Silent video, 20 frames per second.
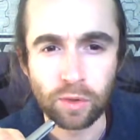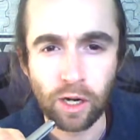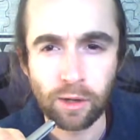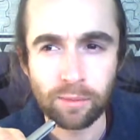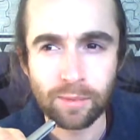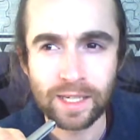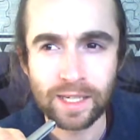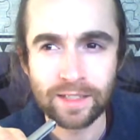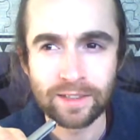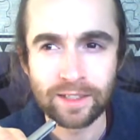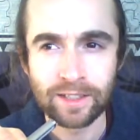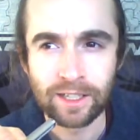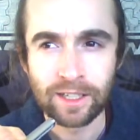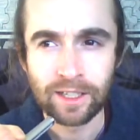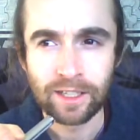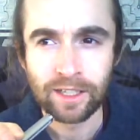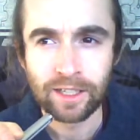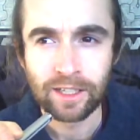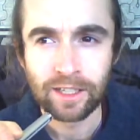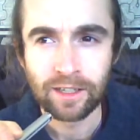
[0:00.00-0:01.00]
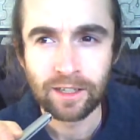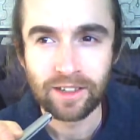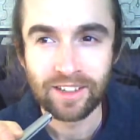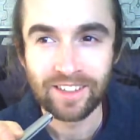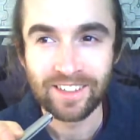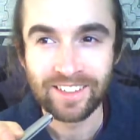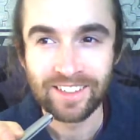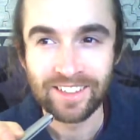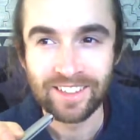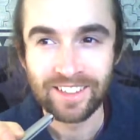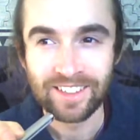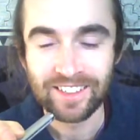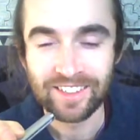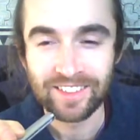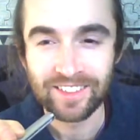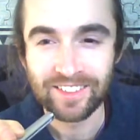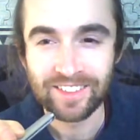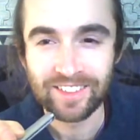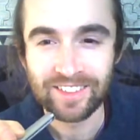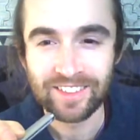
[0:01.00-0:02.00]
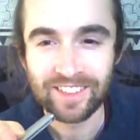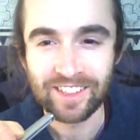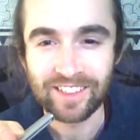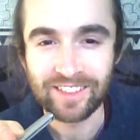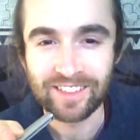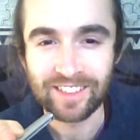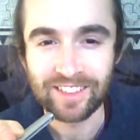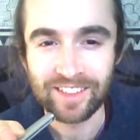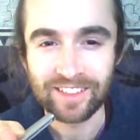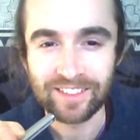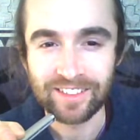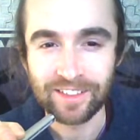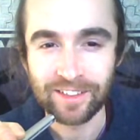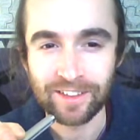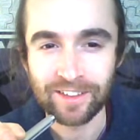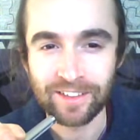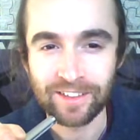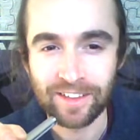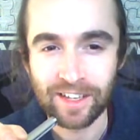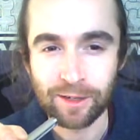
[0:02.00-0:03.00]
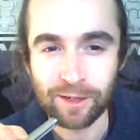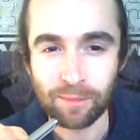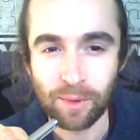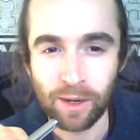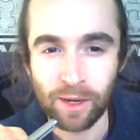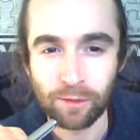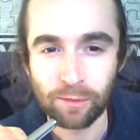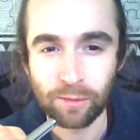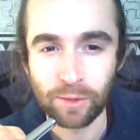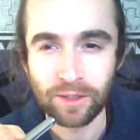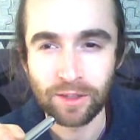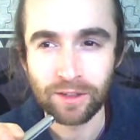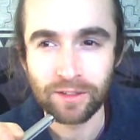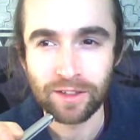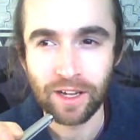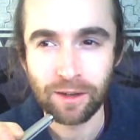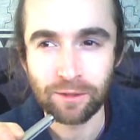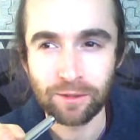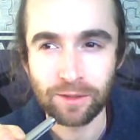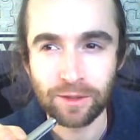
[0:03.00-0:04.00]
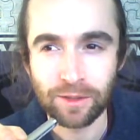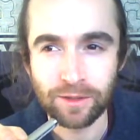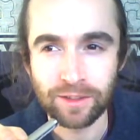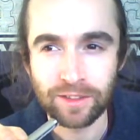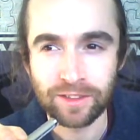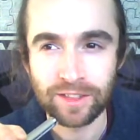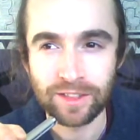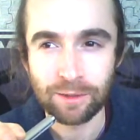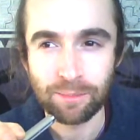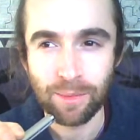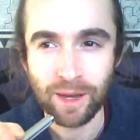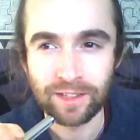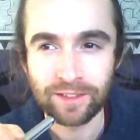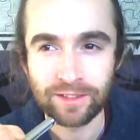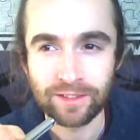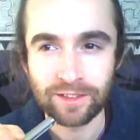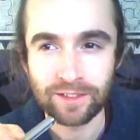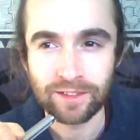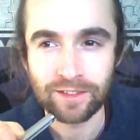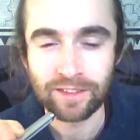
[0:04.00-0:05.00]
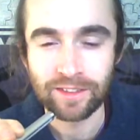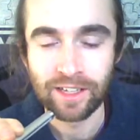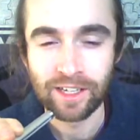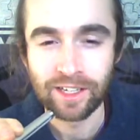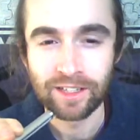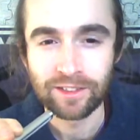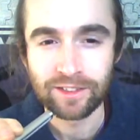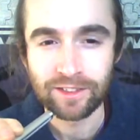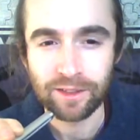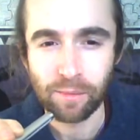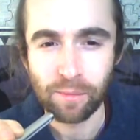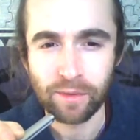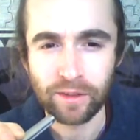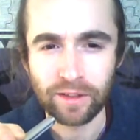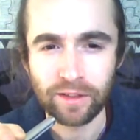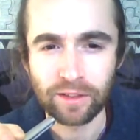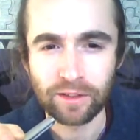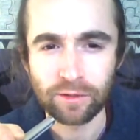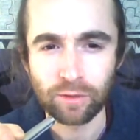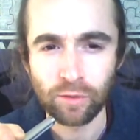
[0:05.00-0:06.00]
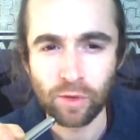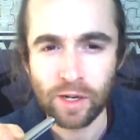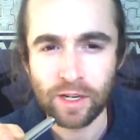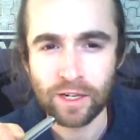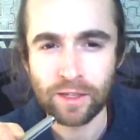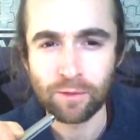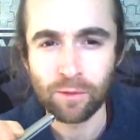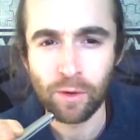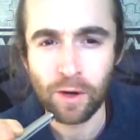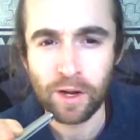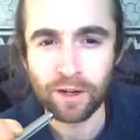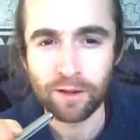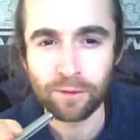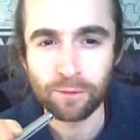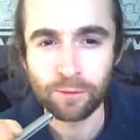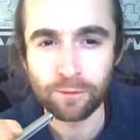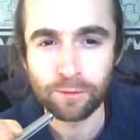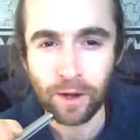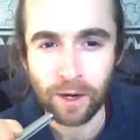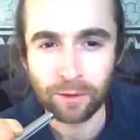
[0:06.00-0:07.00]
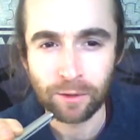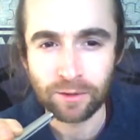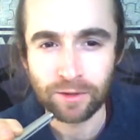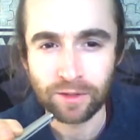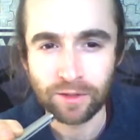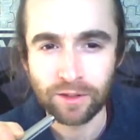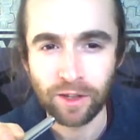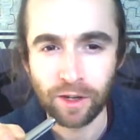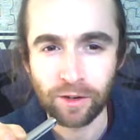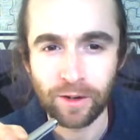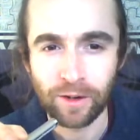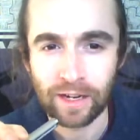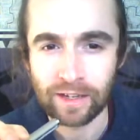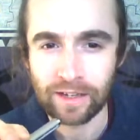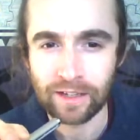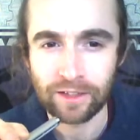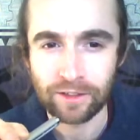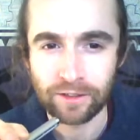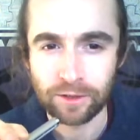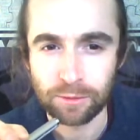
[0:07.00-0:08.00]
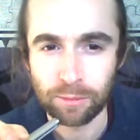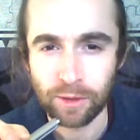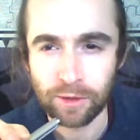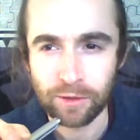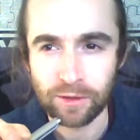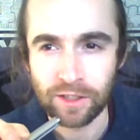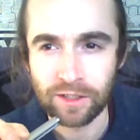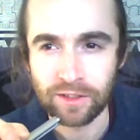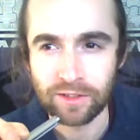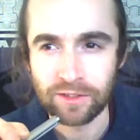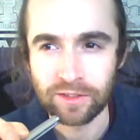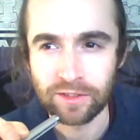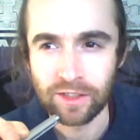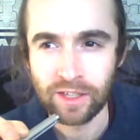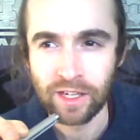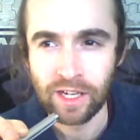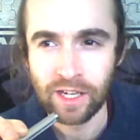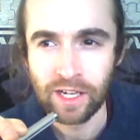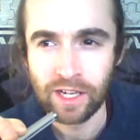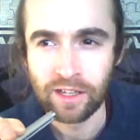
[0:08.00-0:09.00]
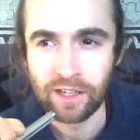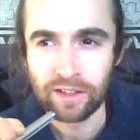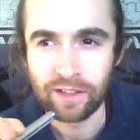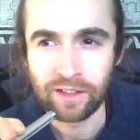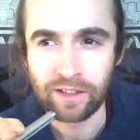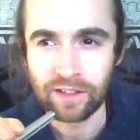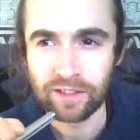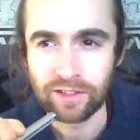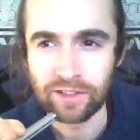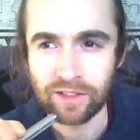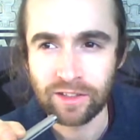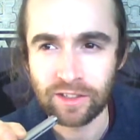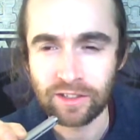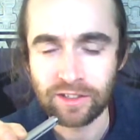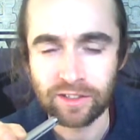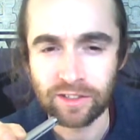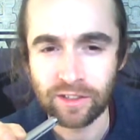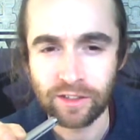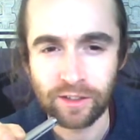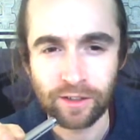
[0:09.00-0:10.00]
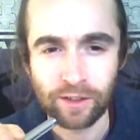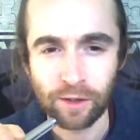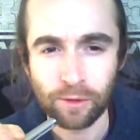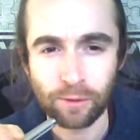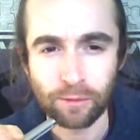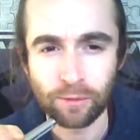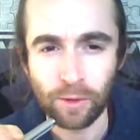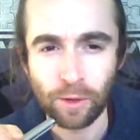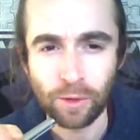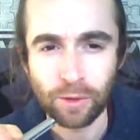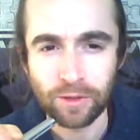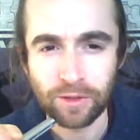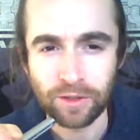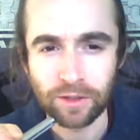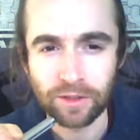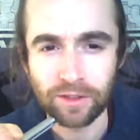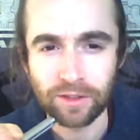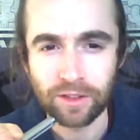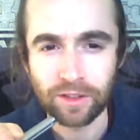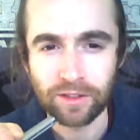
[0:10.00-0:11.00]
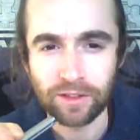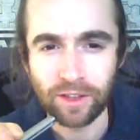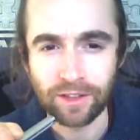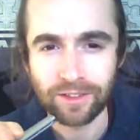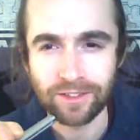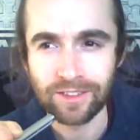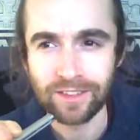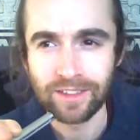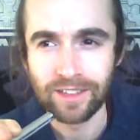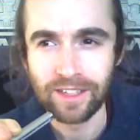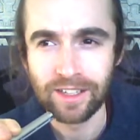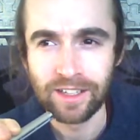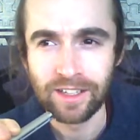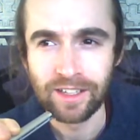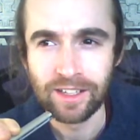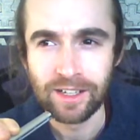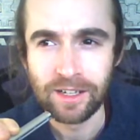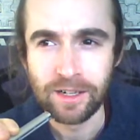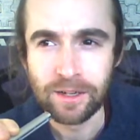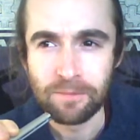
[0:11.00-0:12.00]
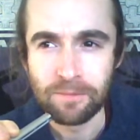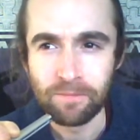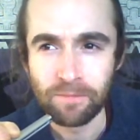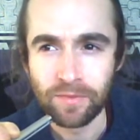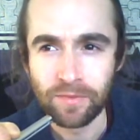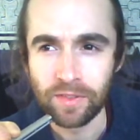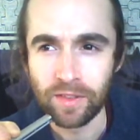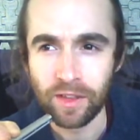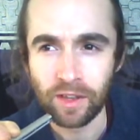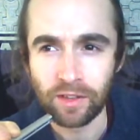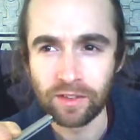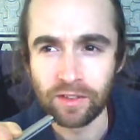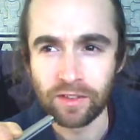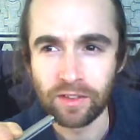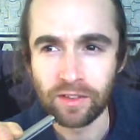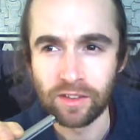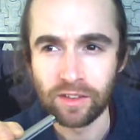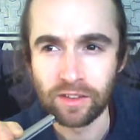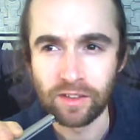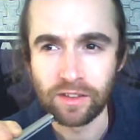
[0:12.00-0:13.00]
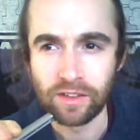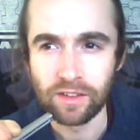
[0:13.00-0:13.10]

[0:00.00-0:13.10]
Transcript: I mean, unity is seen as a good thing, but if we don't have unity based on something that's really real and felt and directly experienced, then it's just a falsehood that doesn't